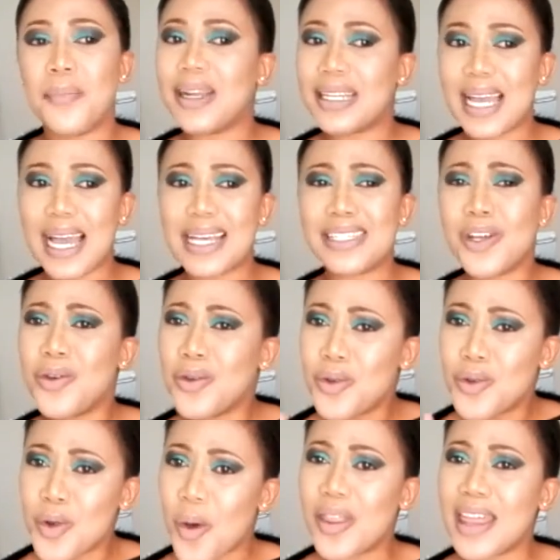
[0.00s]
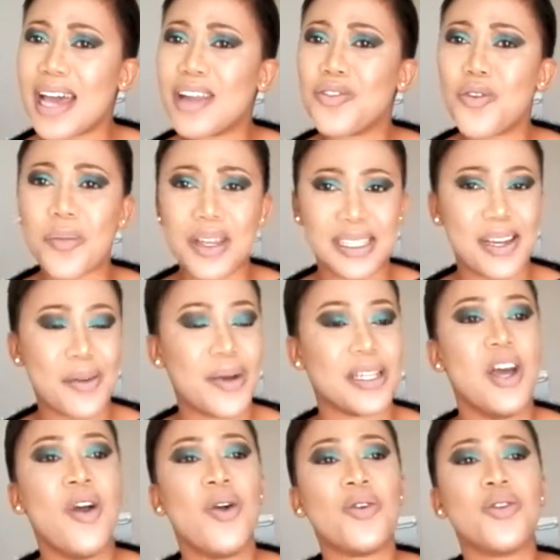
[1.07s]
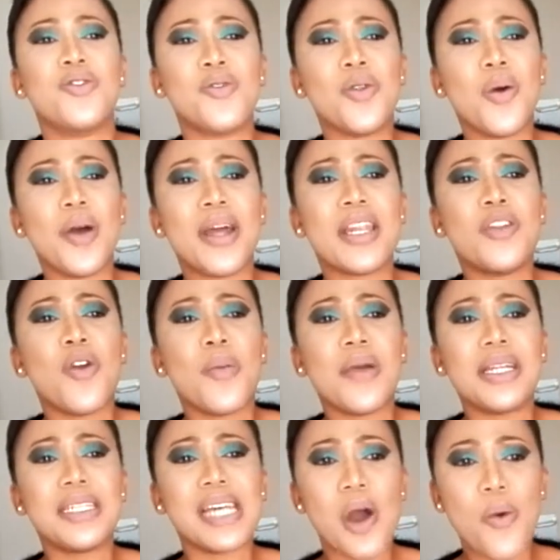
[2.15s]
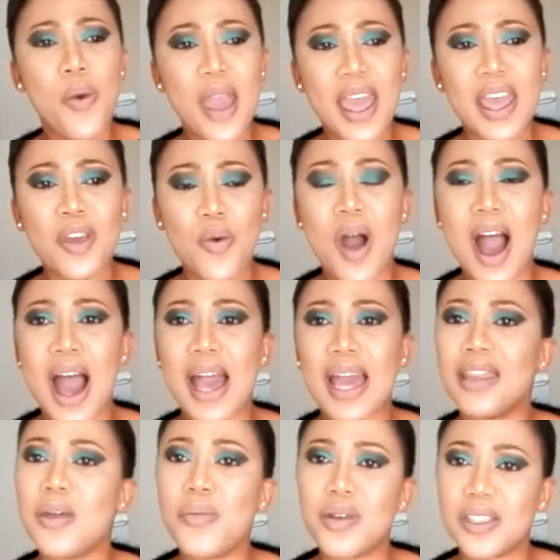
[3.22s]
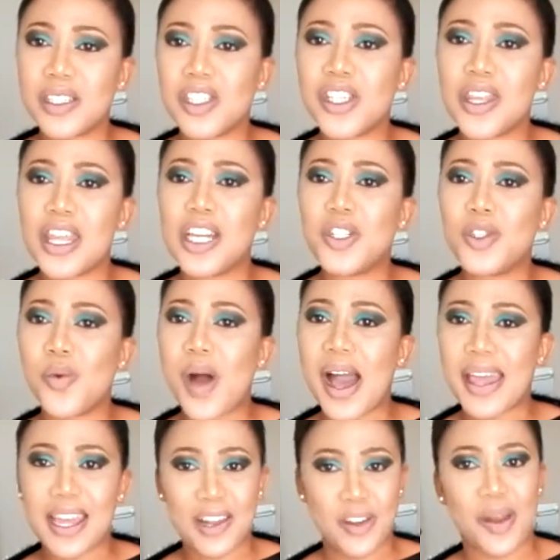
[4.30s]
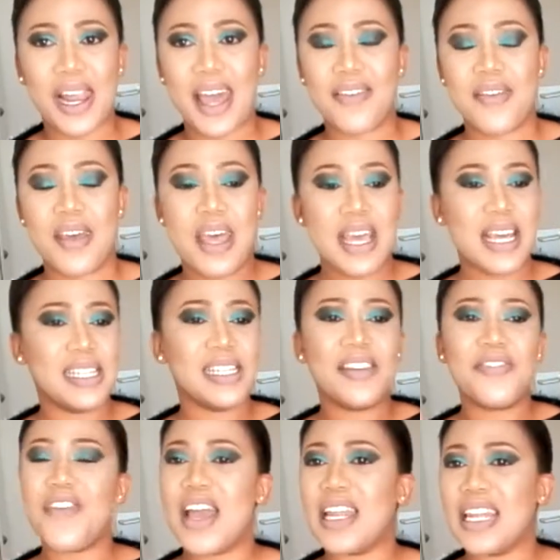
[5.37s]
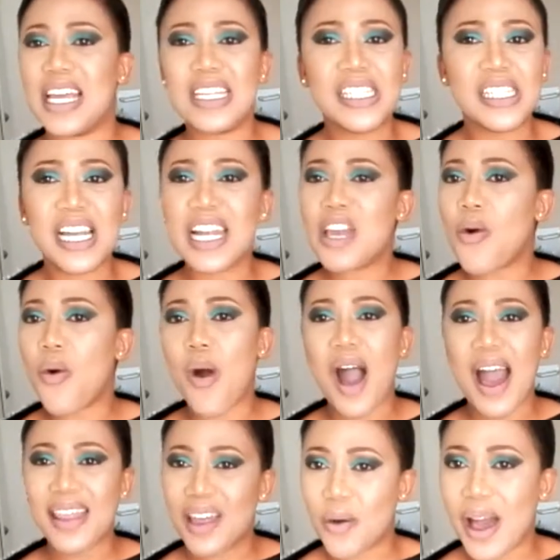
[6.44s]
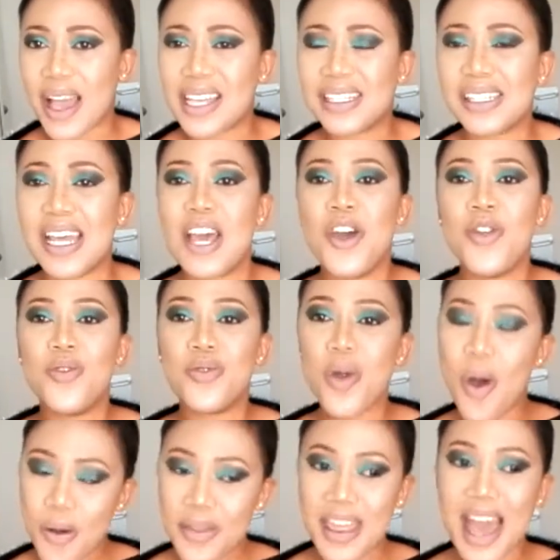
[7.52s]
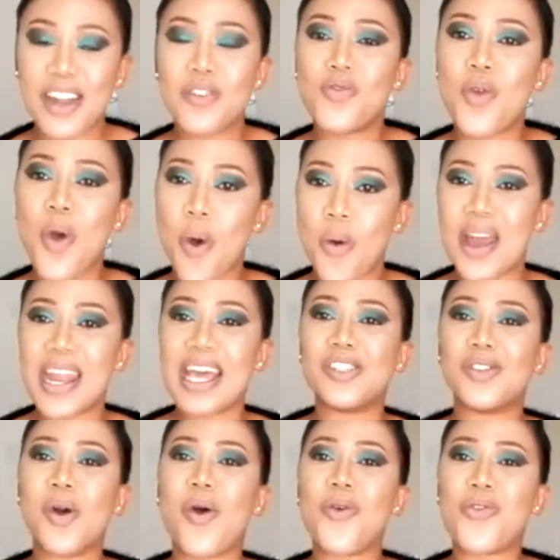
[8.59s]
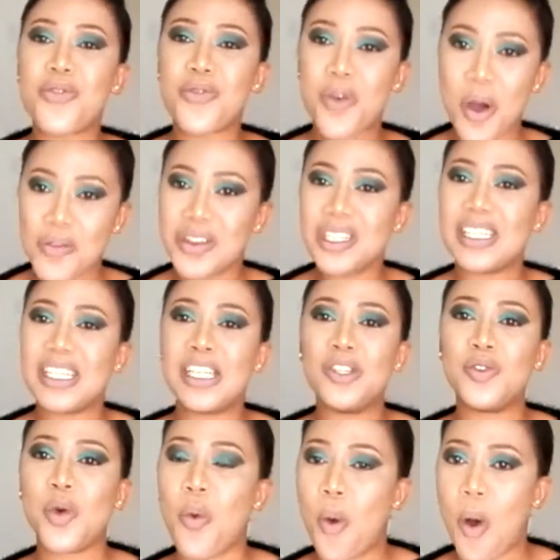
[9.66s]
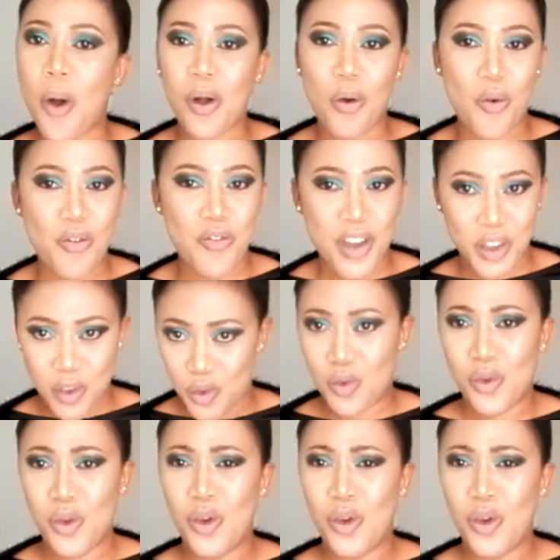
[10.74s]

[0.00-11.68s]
But guys, know that no matter what, you know what, no matter where you are and the position that you are in your life, is it financially or otherwise, know that no one has authority to walk over you.